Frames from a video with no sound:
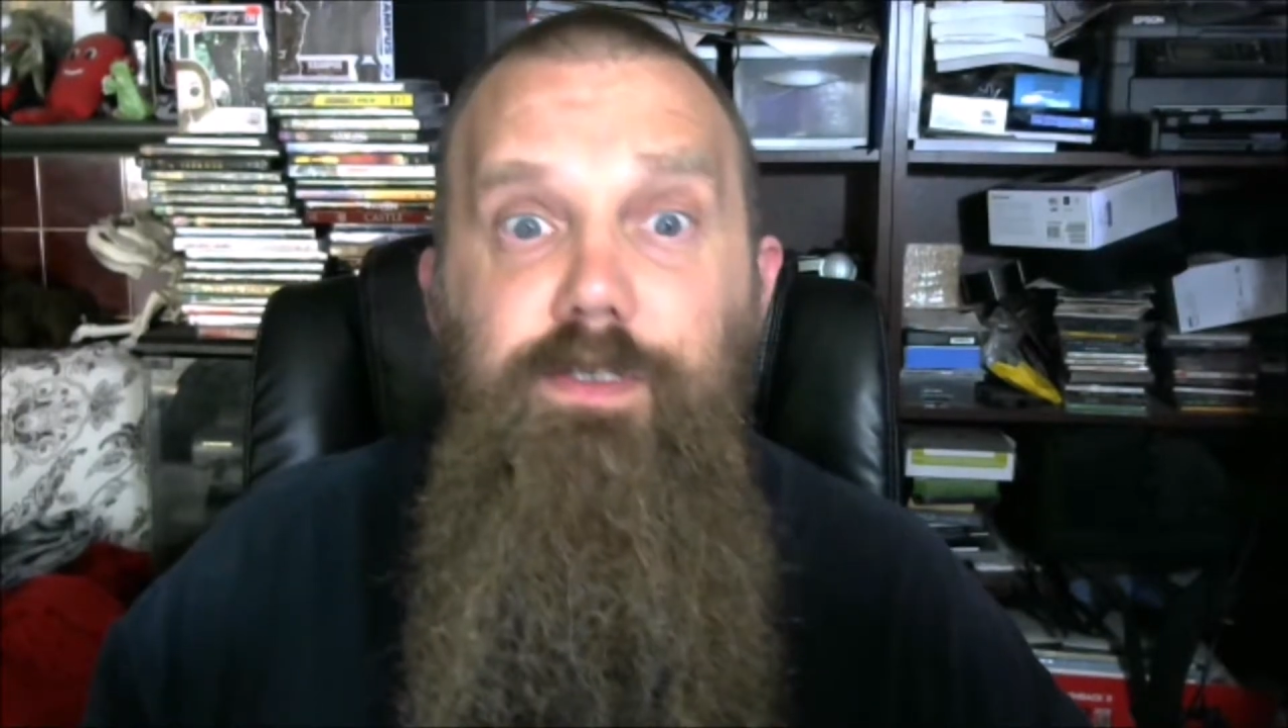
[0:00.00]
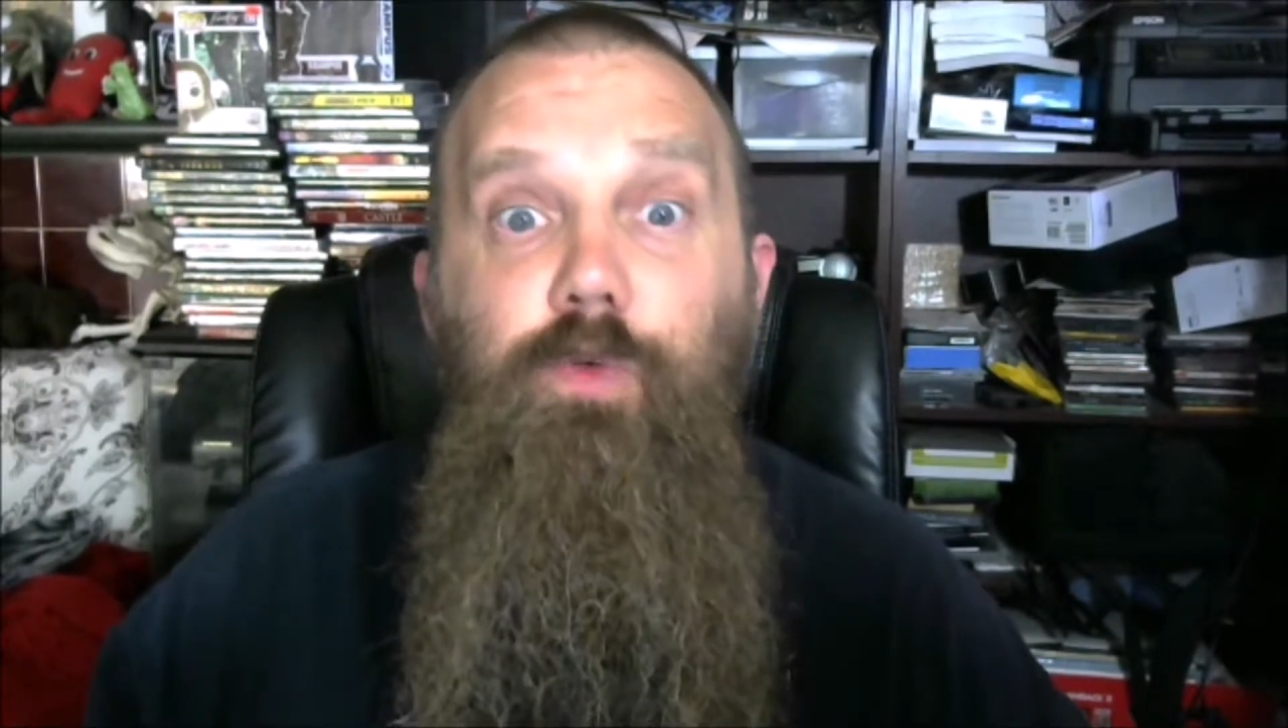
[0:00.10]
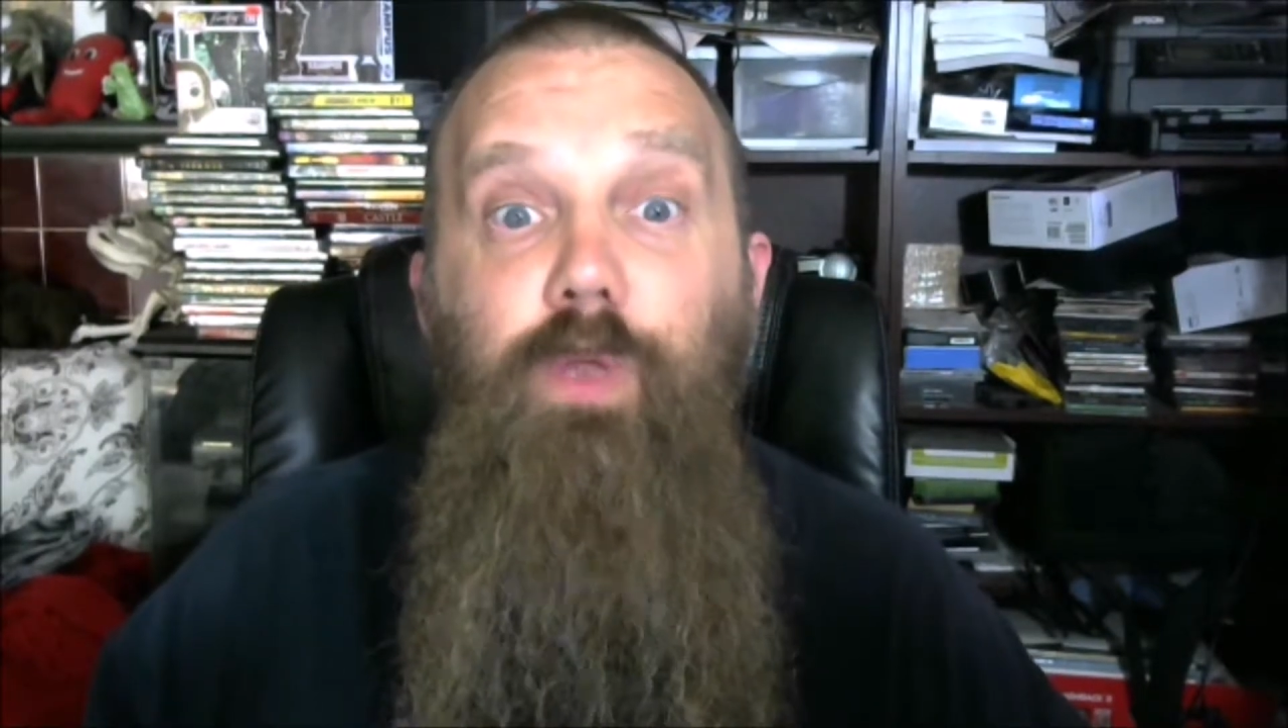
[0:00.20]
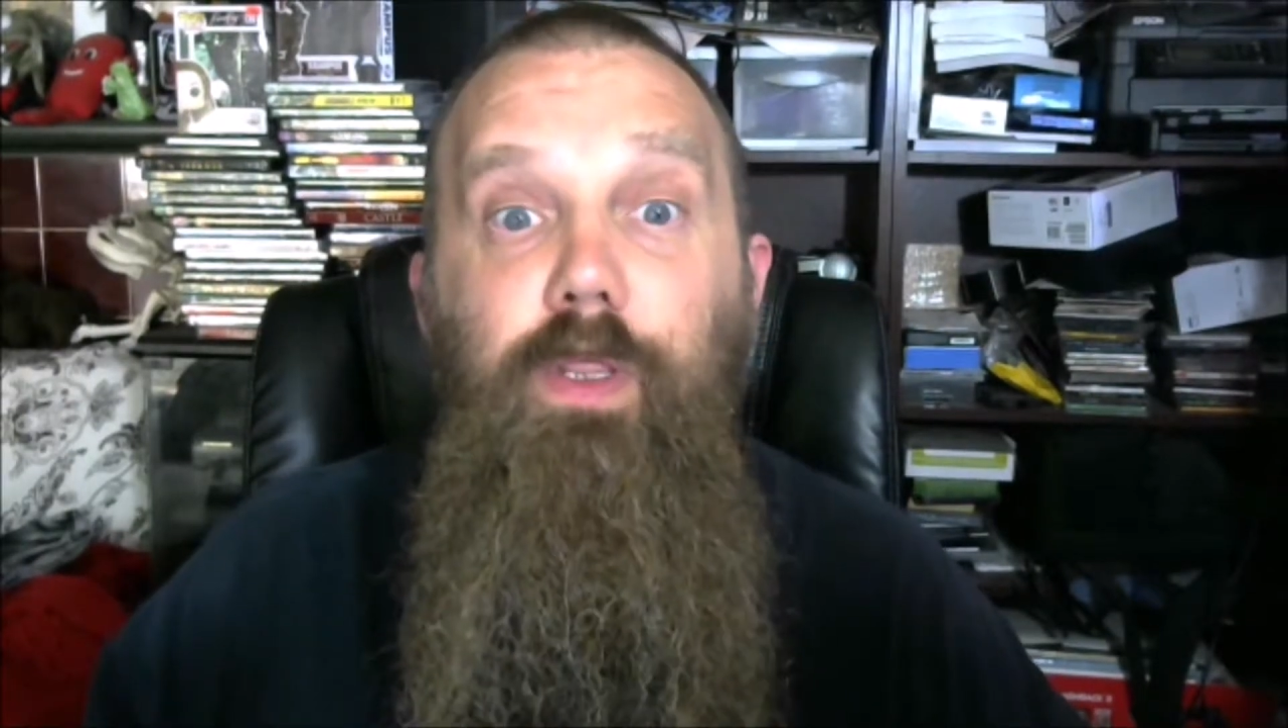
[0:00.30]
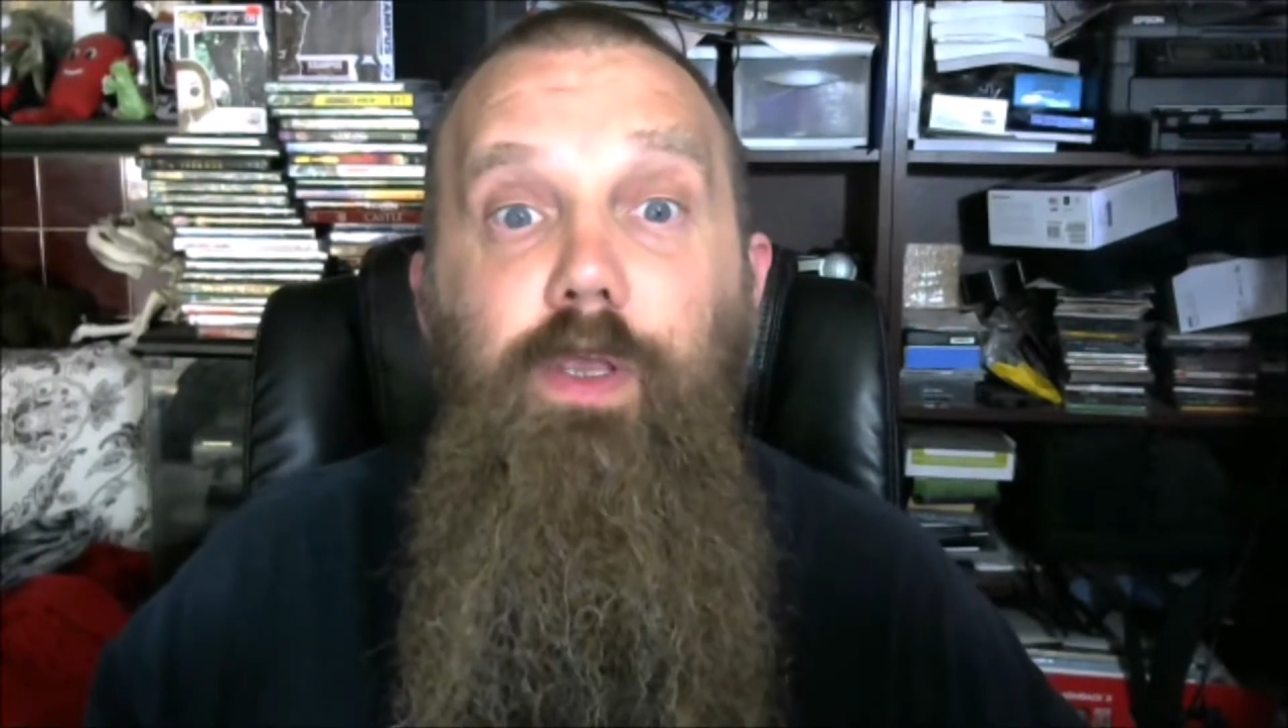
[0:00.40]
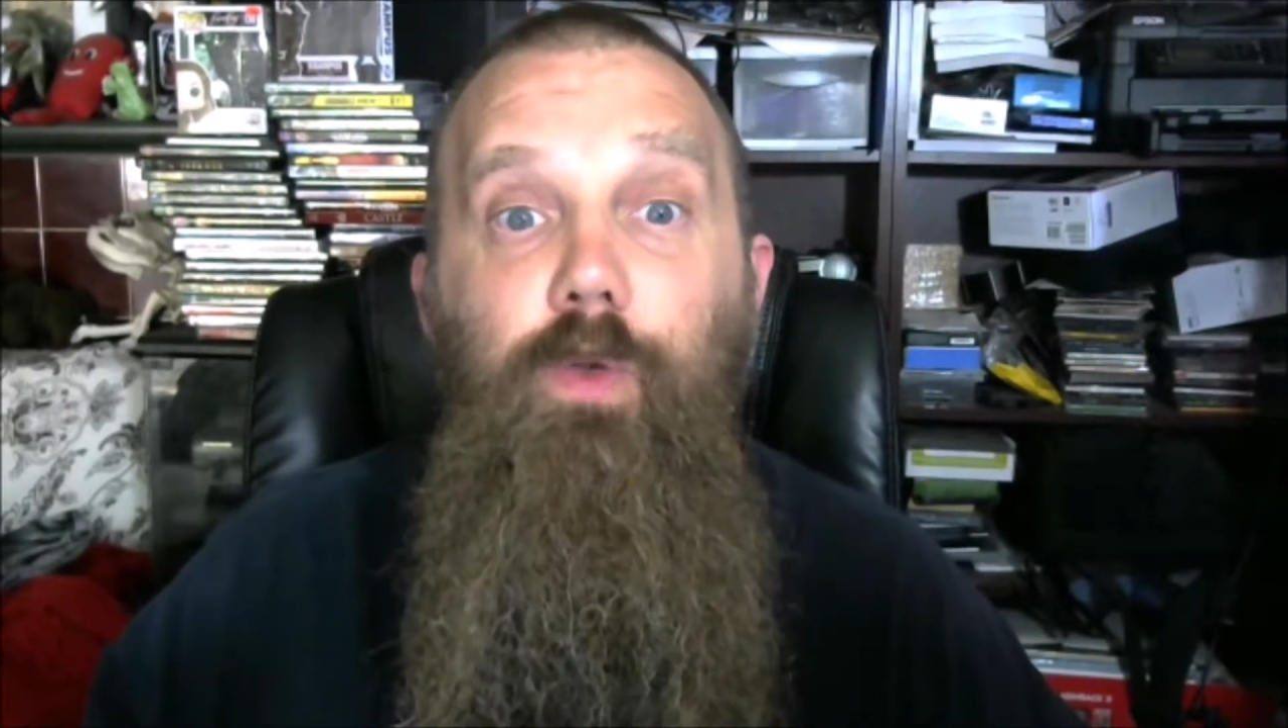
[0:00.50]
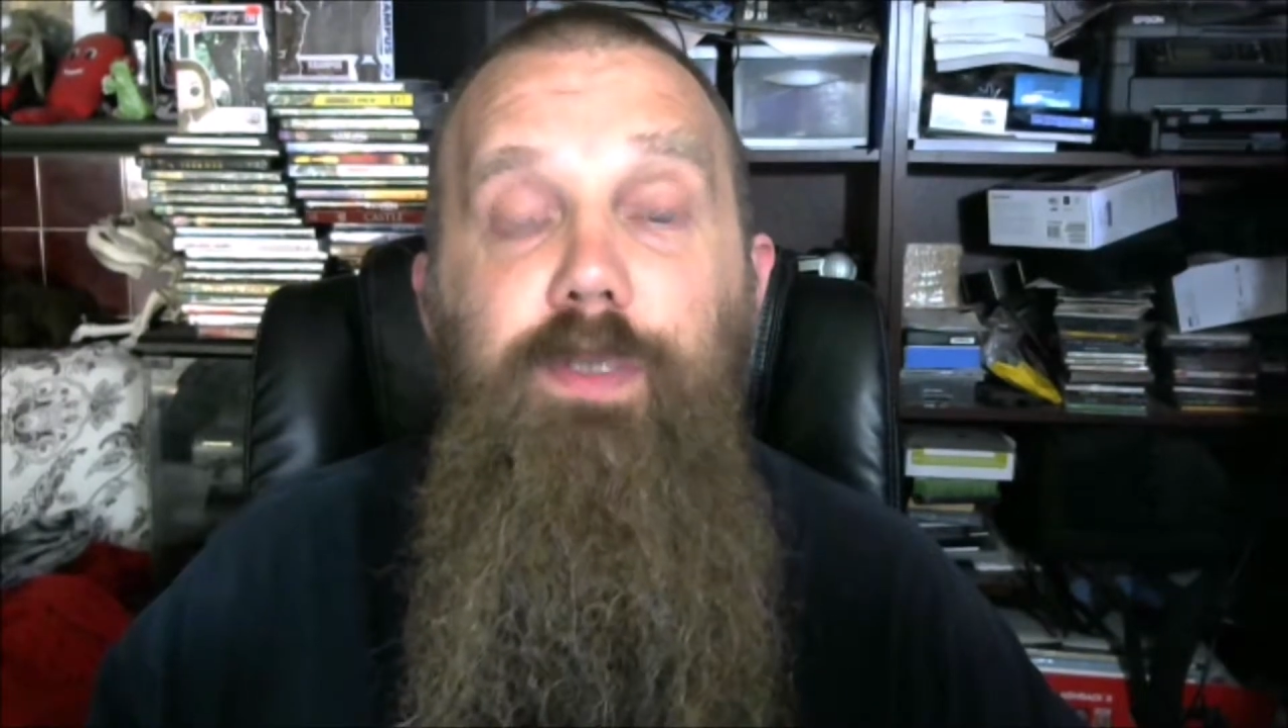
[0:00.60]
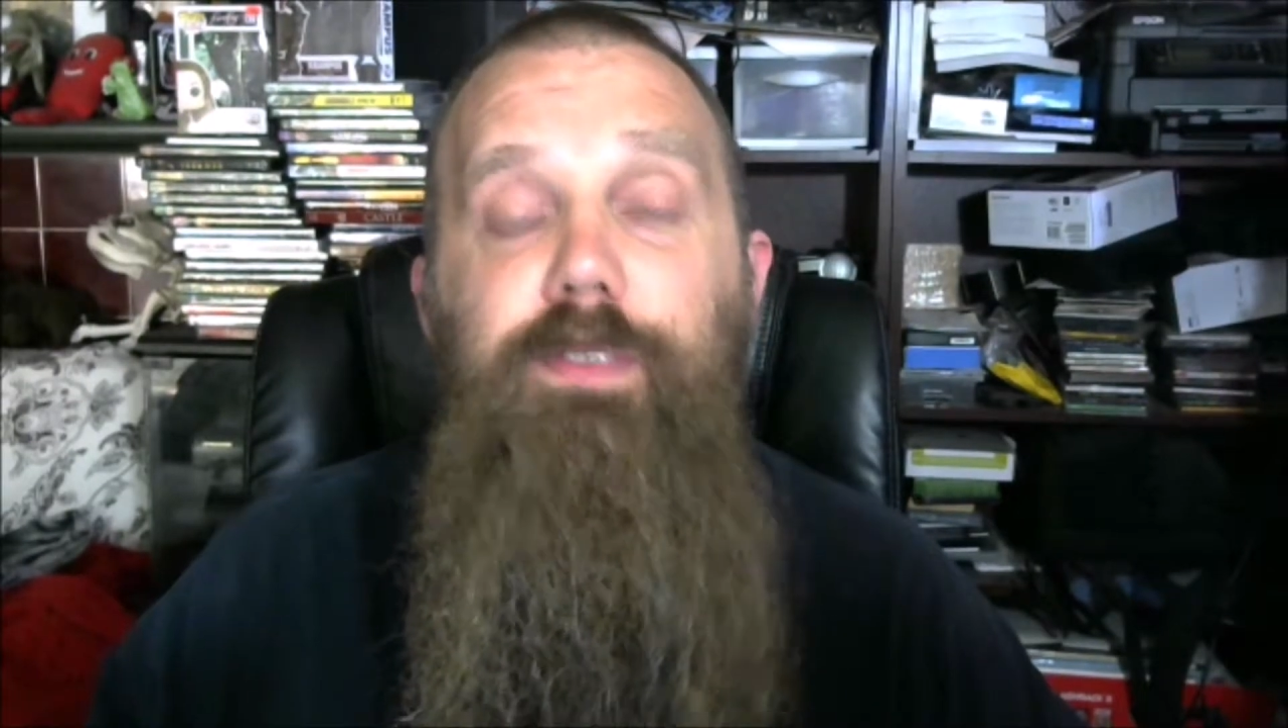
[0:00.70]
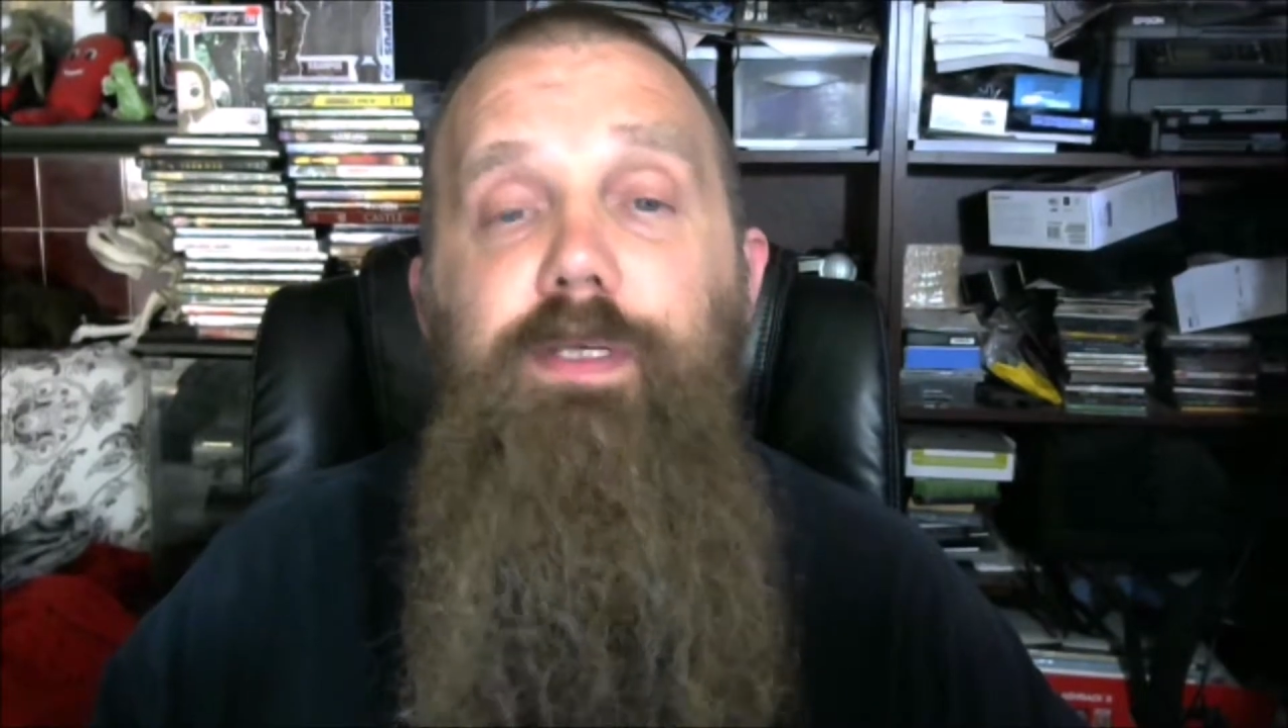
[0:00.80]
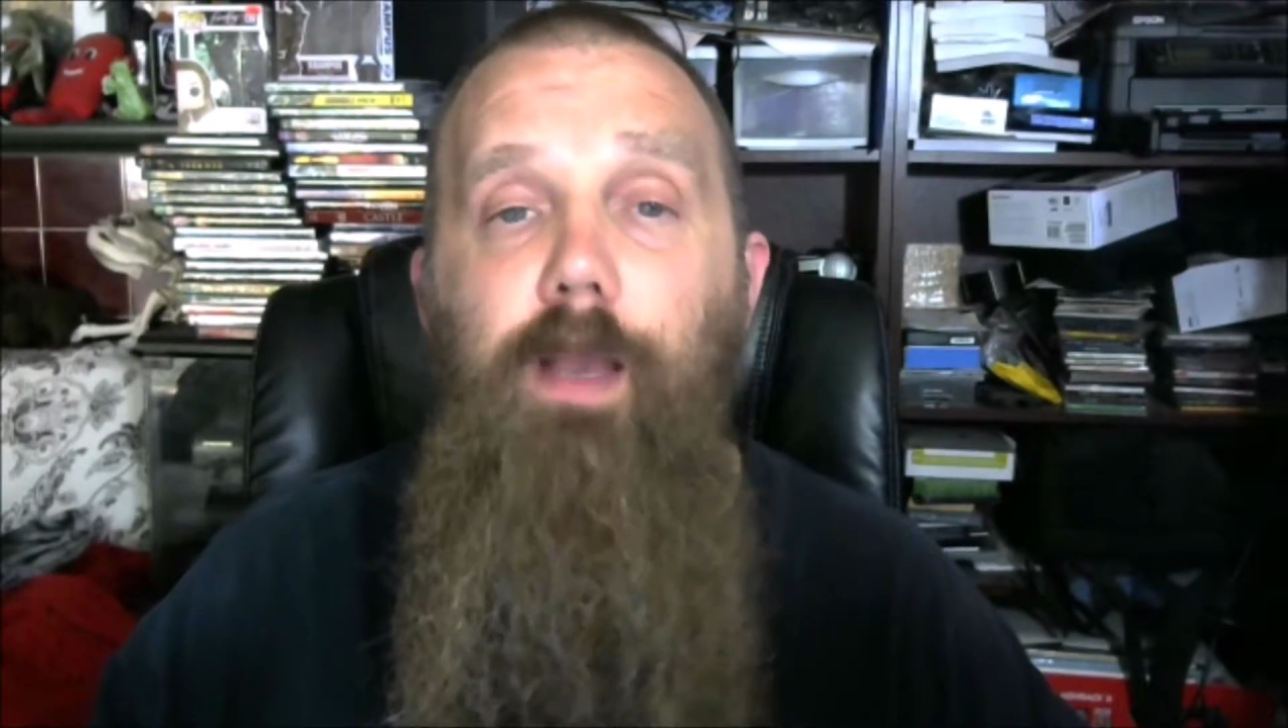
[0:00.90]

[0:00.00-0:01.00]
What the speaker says: is a really good whiskey.